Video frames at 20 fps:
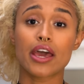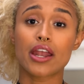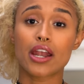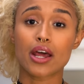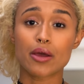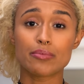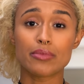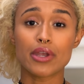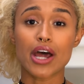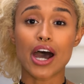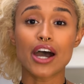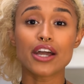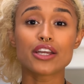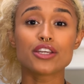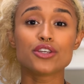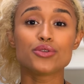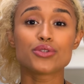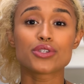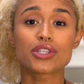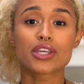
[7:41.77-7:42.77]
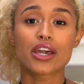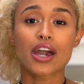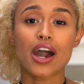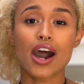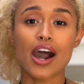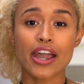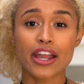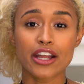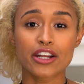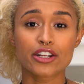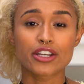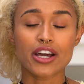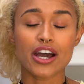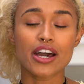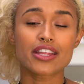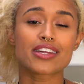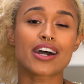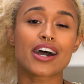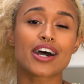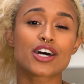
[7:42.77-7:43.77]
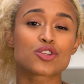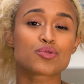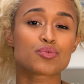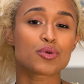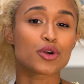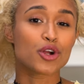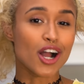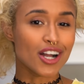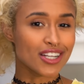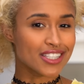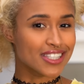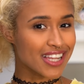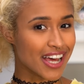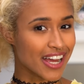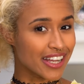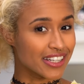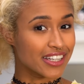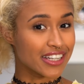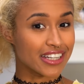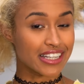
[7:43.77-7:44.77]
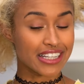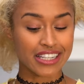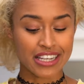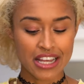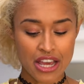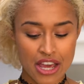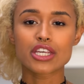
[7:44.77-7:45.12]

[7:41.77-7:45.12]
and I'm not using a hair dye that has peroxide in it.